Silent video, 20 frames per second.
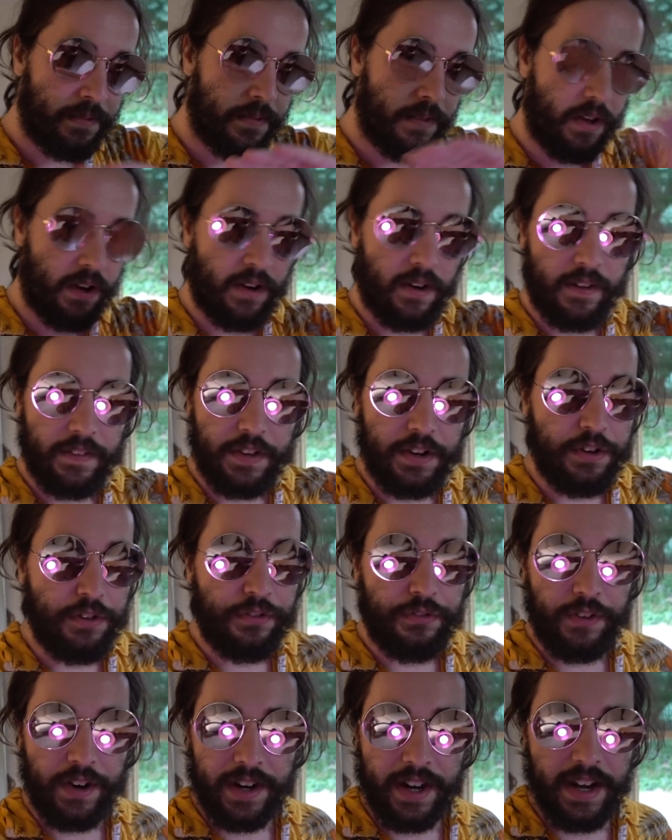all the new
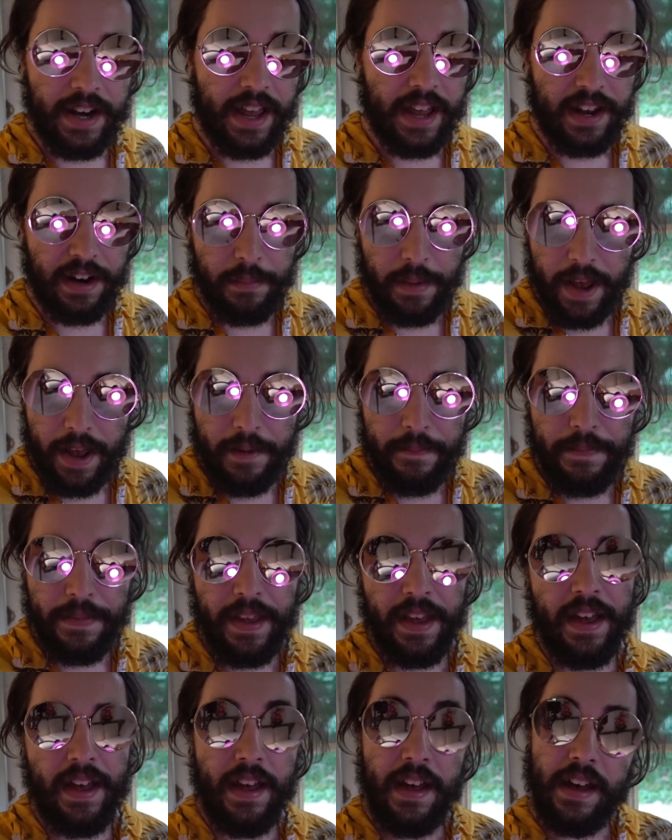fucking anime,
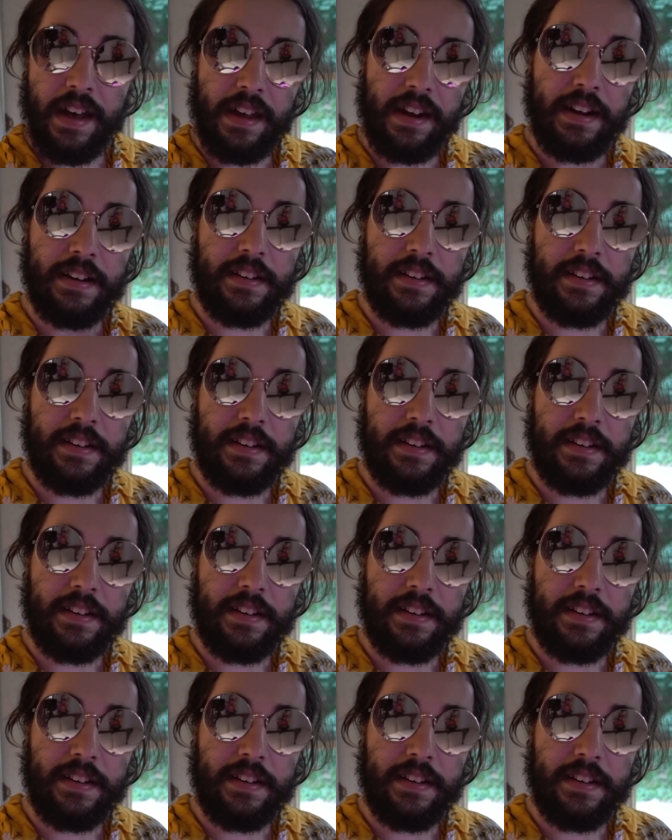and I